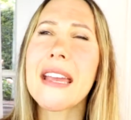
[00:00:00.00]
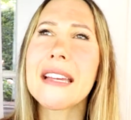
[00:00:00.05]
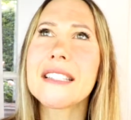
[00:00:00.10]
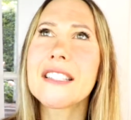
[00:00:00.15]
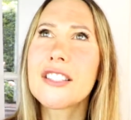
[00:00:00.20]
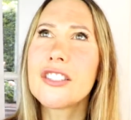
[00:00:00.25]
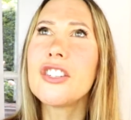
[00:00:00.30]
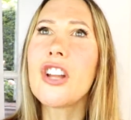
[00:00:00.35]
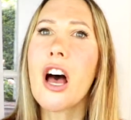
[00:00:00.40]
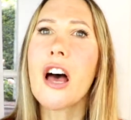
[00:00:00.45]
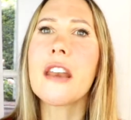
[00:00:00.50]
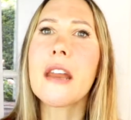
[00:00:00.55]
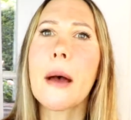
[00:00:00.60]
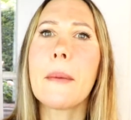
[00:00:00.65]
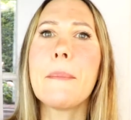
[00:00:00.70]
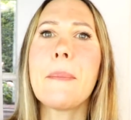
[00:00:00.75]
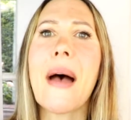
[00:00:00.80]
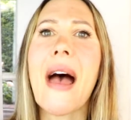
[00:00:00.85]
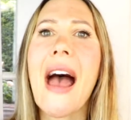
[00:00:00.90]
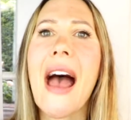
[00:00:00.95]
It's not
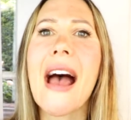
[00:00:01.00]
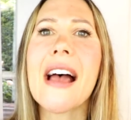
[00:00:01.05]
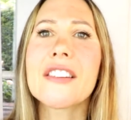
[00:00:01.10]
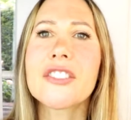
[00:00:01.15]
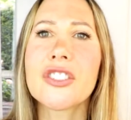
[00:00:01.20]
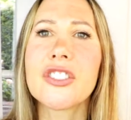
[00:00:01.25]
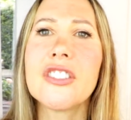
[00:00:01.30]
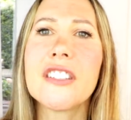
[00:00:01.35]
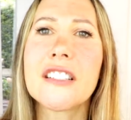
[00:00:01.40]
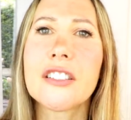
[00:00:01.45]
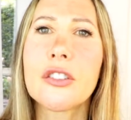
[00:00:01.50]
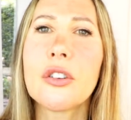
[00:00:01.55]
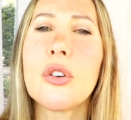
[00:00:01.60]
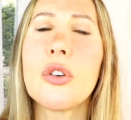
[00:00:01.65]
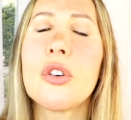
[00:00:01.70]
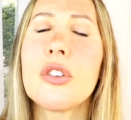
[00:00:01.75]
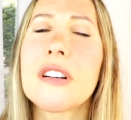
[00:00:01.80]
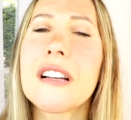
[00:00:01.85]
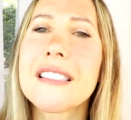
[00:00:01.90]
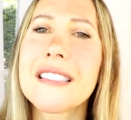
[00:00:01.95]
a passionate
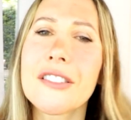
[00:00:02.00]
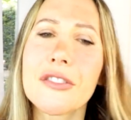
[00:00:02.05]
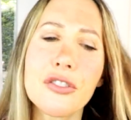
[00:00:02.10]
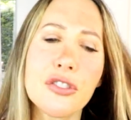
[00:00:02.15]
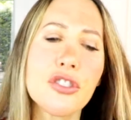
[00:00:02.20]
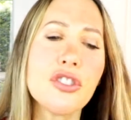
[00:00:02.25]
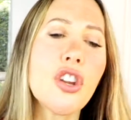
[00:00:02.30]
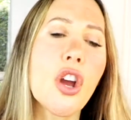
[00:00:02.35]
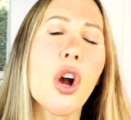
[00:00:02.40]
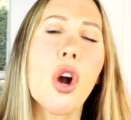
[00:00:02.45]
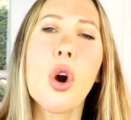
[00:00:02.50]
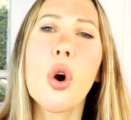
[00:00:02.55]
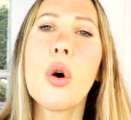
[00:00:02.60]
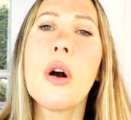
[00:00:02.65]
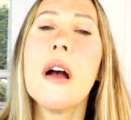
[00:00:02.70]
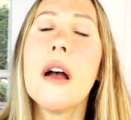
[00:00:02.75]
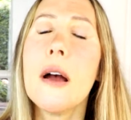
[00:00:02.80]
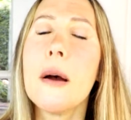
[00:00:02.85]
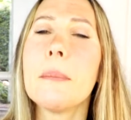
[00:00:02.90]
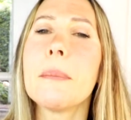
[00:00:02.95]
goal because there's
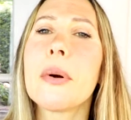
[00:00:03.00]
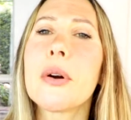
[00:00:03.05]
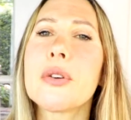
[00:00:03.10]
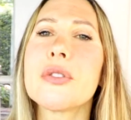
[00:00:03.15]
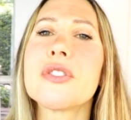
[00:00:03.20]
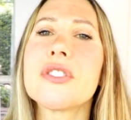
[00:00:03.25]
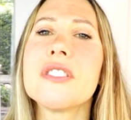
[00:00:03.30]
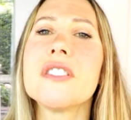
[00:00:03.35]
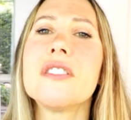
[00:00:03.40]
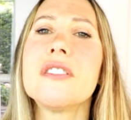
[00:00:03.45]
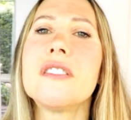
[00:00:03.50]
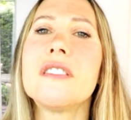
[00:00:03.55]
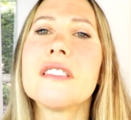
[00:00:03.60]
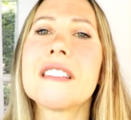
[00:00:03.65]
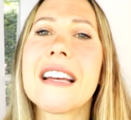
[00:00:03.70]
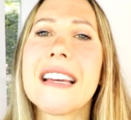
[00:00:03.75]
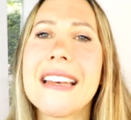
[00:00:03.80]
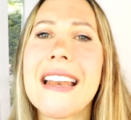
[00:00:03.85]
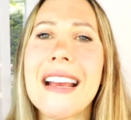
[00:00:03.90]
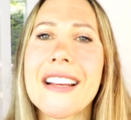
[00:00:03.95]
no personal
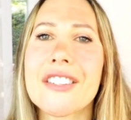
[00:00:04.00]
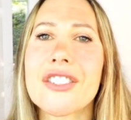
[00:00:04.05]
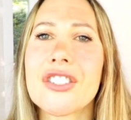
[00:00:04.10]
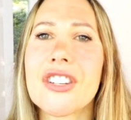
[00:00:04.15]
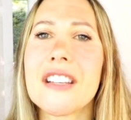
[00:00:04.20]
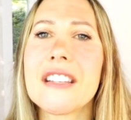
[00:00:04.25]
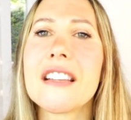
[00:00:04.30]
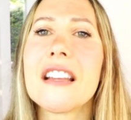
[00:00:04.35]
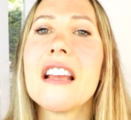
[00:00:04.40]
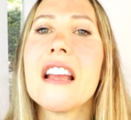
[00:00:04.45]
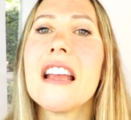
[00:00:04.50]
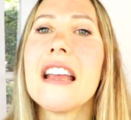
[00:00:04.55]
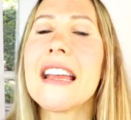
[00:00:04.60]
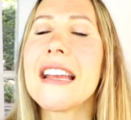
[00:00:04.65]
connection.